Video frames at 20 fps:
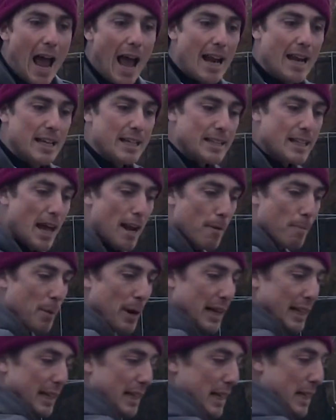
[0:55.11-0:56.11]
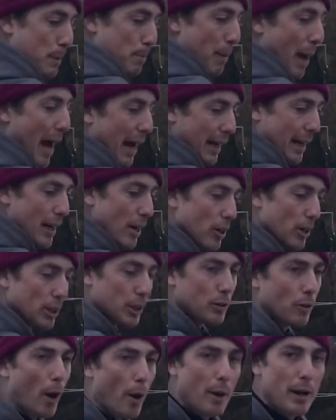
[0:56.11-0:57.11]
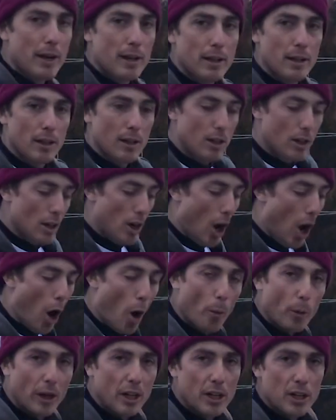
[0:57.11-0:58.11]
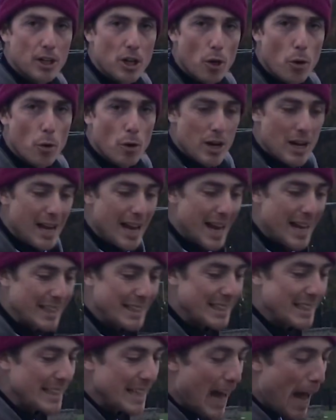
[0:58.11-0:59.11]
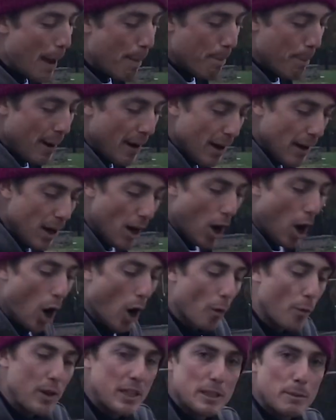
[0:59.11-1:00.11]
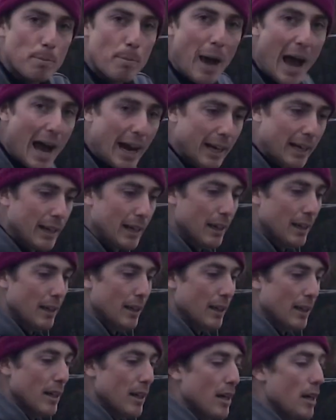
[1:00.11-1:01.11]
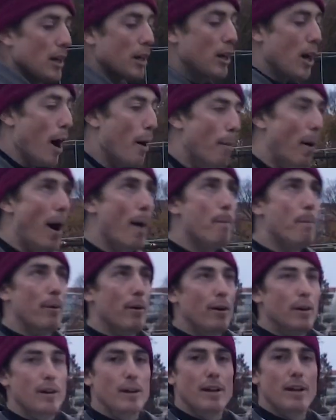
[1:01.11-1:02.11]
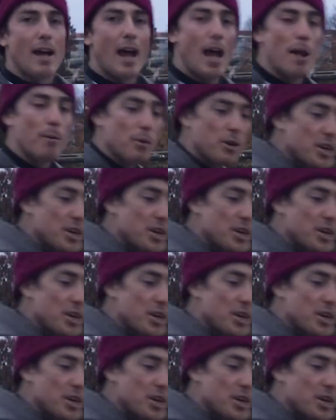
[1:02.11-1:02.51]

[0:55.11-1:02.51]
and instead of bringing this back here to throw it, all we're going to do is snap our wrist back, come up, and